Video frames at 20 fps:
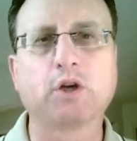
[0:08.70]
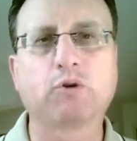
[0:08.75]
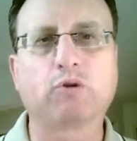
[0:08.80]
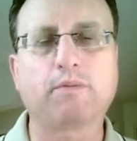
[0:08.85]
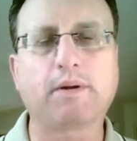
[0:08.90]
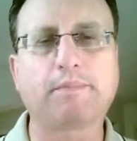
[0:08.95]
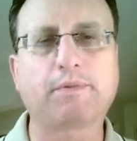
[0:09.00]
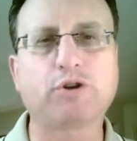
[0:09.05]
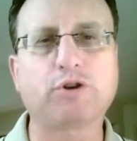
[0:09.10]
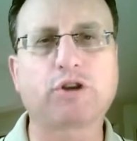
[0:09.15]

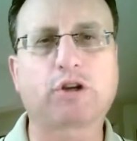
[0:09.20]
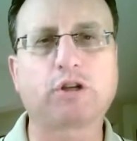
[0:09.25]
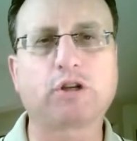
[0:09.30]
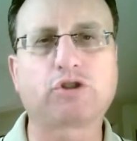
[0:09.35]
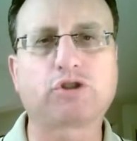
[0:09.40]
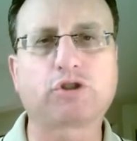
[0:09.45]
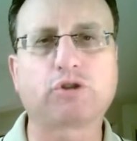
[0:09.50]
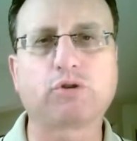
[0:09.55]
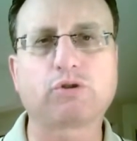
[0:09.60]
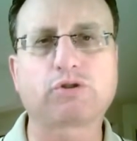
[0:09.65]
Remember, you can
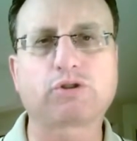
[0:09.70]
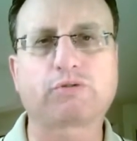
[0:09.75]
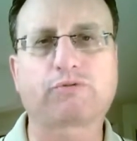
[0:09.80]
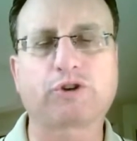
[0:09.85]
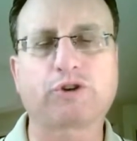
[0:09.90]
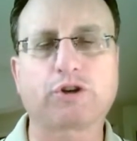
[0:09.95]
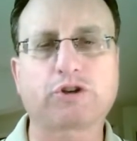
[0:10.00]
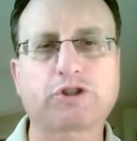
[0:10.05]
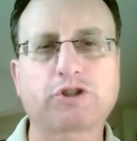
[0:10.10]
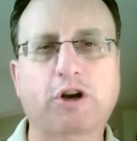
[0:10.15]
choose for
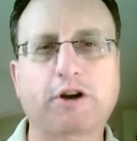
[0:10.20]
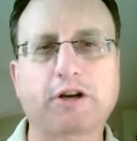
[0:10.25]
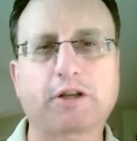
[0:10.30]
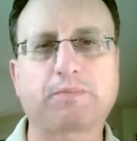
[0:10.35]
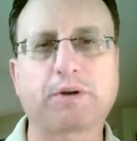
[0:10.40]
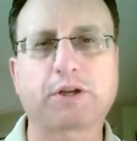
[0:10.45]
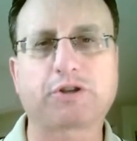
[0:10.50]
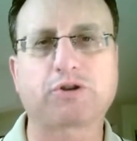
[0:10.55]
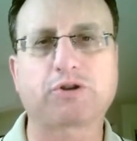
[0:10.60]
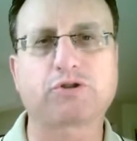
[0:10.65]
your starting
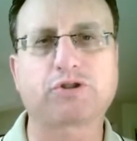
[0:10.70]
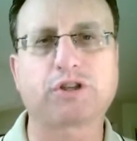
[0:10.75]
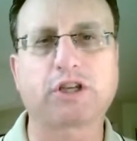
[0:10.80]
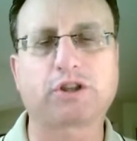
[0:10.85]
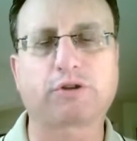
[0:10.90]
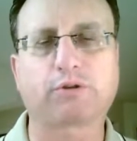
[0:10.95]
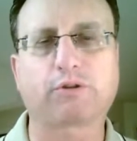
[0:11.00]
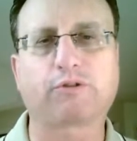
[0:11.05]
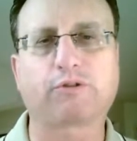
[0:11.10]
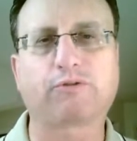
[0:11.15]
pitchers
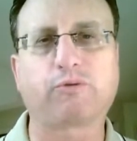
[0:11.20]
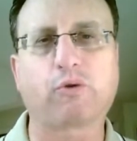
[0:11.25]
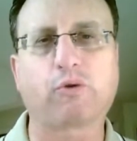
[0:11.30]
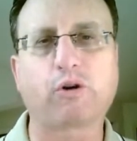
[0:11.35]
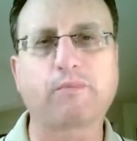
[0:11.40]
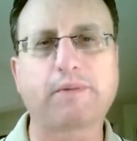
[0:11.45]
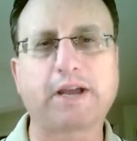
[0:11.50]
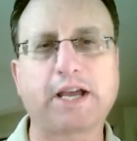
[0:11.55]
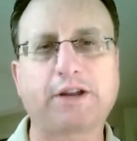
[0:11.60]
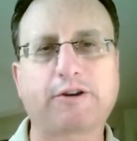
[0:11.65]
either a
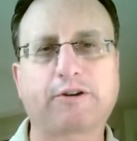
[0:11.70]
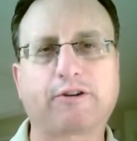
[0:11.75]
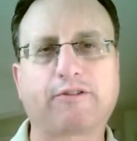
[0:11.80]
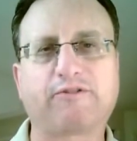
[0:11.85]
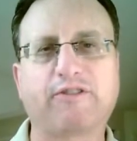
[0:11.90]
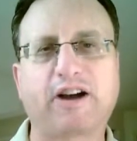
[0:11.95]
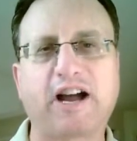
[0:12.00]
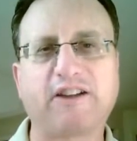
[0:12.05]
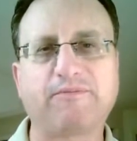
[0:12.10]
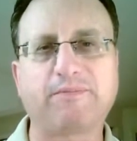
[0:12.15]
4-man or
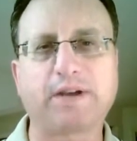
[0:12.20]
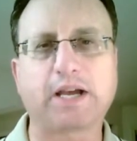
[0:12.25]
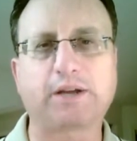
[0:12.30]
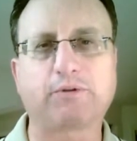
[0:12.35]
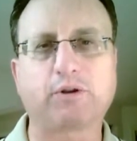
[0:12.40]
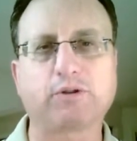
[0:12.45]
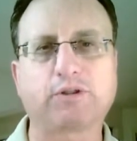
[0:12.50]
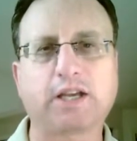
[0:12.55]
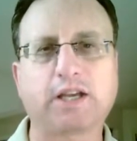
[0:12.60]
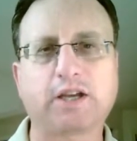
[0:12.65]
5-man
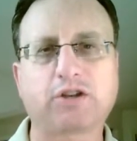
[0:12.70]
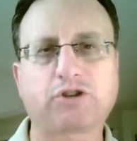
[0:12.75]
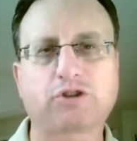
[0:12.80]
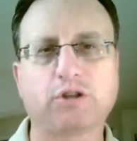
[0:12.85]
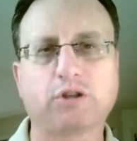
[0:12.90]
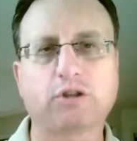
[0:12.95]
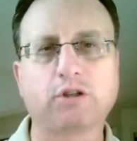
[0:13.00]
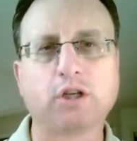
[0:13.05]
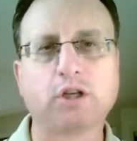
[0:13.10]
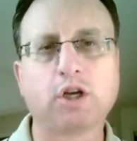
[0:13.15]

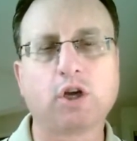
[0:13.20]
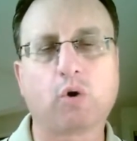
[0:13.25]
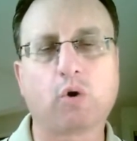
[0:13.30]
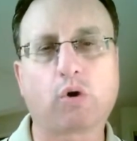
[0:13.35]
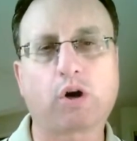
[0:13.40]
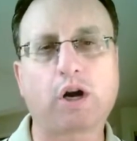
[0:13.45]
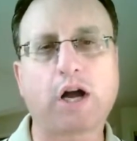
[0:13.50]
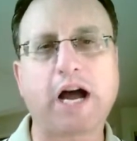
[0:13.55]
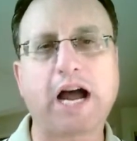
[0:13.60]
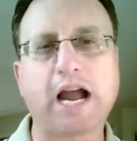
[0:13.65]
rotation
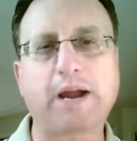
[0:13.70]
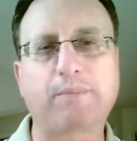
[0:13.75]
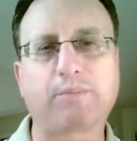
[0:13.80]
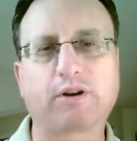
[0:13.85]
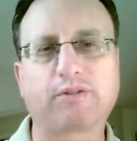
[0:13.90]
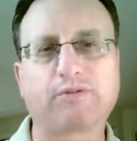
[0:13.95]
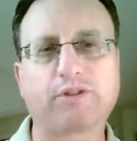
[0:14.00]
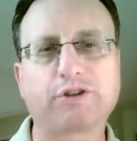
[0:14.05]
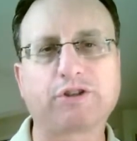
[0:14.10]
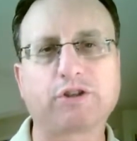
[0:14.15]
or a hybrid
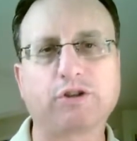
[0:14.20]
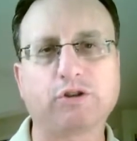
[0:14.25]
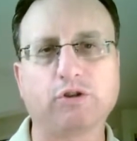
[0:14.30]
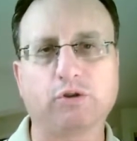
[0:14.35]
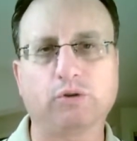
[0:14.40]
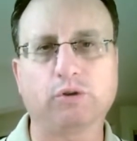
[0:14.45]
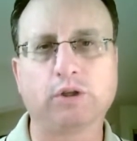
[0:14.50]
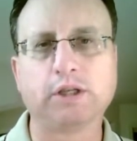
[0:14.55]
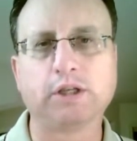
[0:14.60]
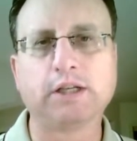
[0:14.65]
of the
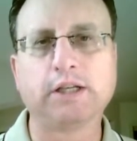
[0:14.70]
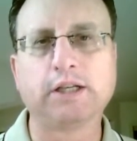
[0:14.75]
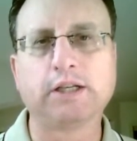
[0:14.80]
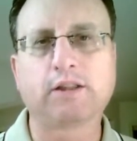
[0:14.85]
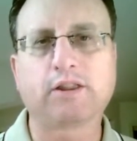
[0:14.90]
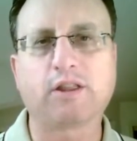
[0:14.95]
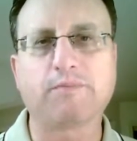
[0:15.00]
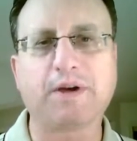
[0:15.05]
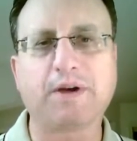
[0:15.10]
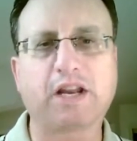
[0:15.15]
two.
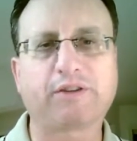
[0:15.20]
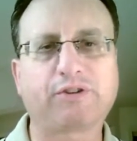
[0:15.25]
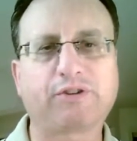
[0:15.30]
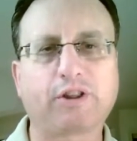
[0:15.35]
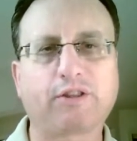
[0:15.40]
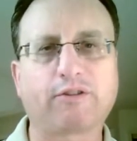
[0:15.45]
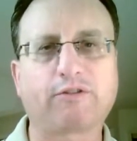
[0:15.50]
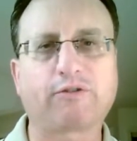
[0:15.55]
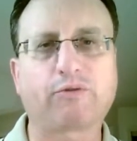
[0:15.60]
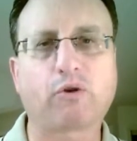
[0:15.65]
The benefit
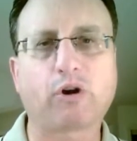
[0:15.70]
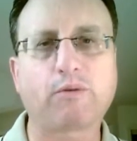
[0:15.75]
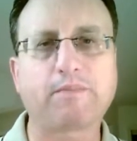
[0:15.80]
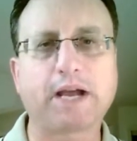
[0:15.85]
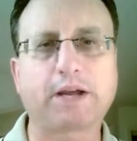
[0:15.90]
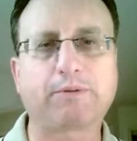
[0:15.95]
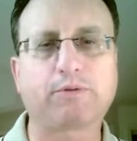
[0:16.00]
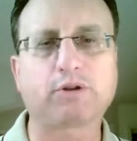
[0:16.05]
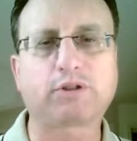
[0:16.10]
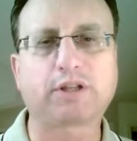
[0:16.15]
of the
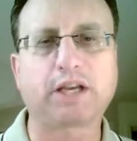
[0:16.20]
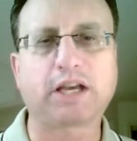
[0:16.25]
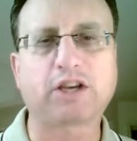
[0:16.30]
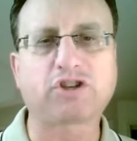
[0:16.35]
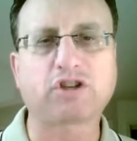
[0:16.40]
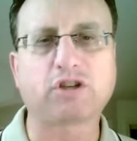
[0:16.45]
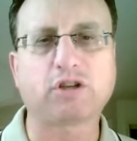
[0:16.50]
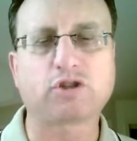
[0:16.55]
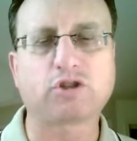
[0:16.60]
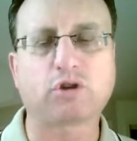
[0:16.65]
4-man
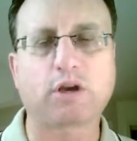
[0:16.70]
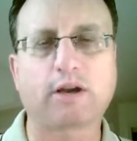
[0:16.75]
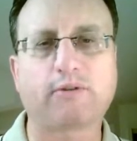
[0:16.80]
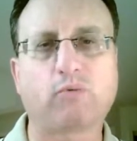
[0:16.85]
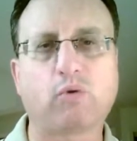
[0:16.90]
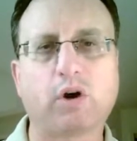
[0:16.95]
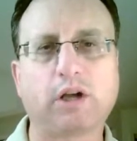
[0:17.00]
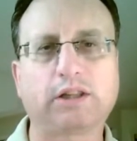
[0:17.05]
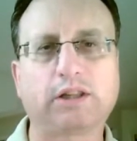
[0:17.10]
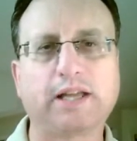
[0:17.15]
rotation is you have
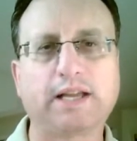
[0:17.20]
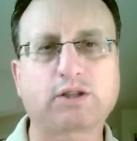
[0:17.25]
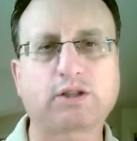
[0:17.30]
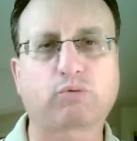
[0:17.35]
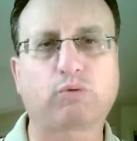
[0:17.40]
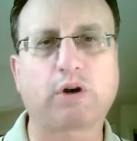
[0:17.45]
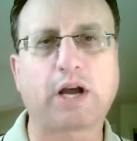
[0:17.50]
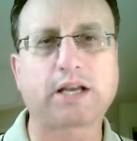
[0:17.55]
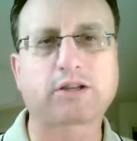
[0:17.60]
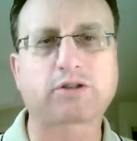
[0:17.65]
one less
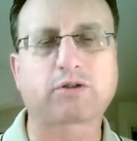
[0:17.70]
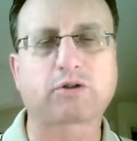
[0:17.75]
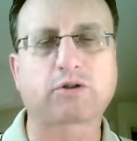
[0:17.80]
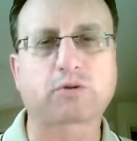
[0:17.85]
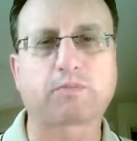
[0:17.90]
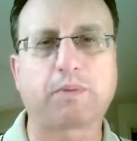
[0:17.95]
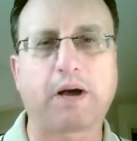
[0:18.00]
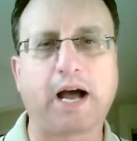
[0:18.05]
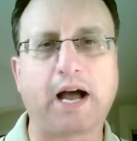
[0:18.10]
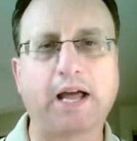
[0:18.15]
roster
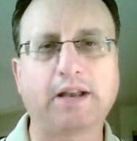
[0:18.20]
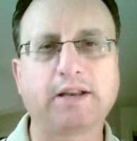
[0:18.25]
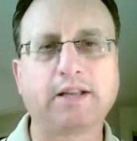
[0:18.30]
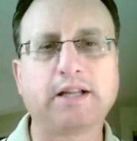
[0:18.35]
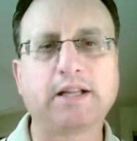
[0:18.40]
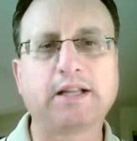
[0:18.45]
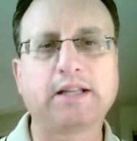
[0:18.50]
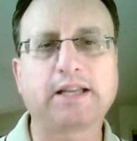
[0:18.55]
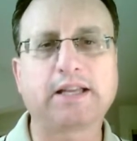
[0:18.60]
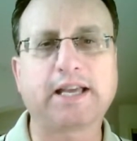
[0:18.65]
spot,
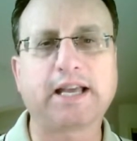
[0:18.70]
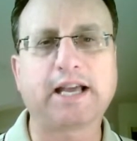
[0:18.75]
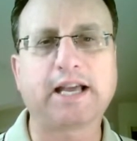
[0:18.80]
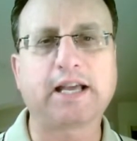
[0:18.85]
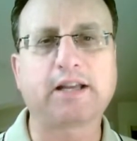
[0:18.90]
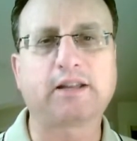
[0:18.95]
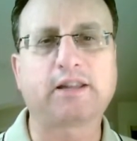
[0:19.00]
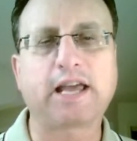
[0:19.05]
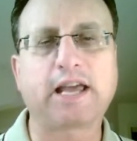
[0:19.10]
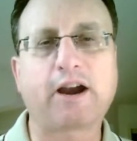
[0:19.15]

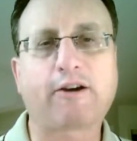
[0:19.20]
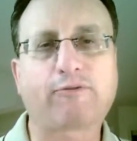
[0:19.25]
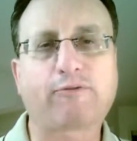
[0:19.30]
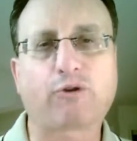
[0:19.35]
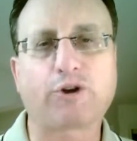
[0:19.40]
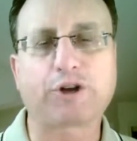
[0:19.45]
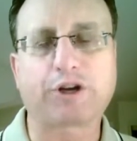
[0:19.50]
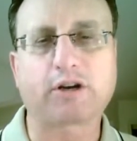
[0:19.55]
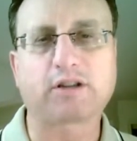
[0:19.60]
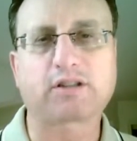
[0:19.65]
and
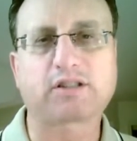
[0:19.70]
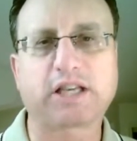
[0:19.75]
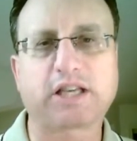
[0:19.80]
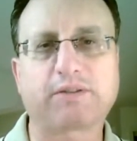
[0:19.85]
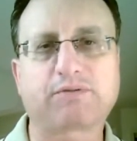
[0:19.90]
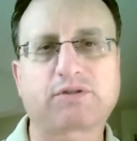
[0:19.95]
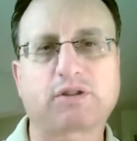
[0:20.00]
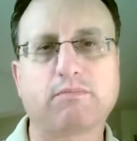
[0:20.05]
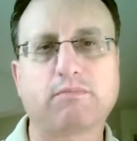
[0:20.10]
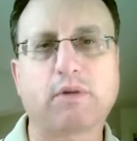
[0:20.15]
therefore you're going to
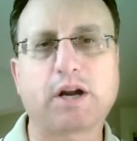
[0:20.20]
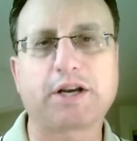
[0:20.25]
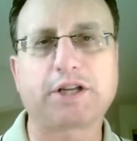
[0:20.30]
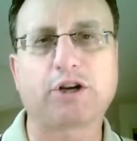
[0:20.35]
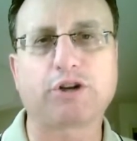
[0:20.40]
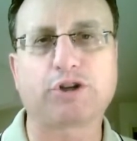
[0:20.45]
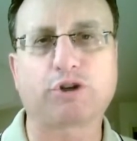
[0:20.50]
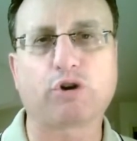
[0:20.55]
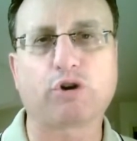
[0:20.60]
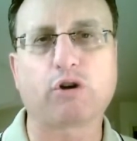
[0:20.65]
save some money
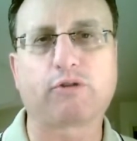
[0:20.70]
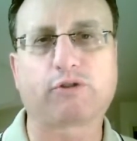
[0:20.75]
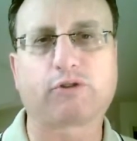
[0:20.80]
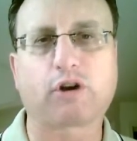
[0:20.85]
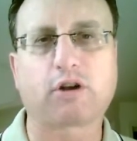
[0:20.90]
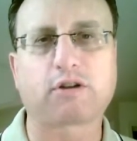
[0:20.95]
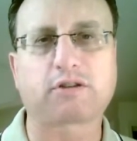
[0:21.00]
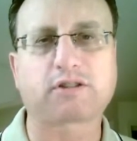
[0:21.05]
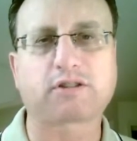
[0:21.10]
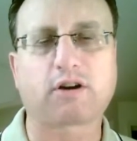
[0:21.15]
on your
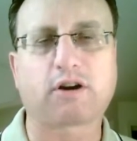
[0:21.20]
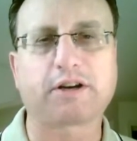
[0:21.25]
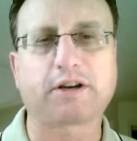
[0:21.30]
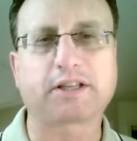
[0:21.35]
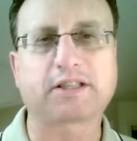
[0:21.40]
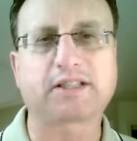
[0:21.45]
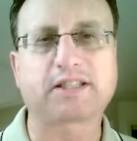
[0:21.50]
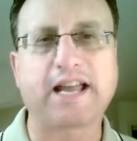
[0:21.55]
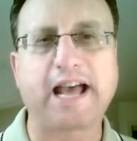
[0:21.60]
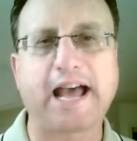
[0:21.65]
overall
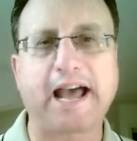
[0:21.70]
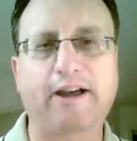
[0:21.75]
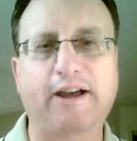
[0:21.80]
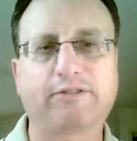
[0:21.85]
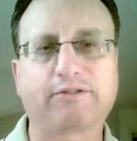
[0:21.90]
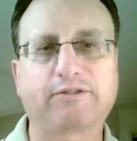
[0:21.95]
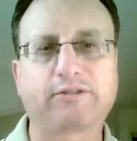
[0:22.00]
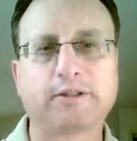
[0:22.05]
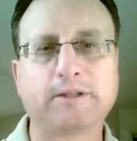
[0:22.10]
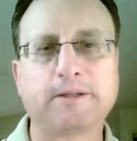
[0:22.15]
starting
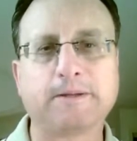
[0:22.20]
staff.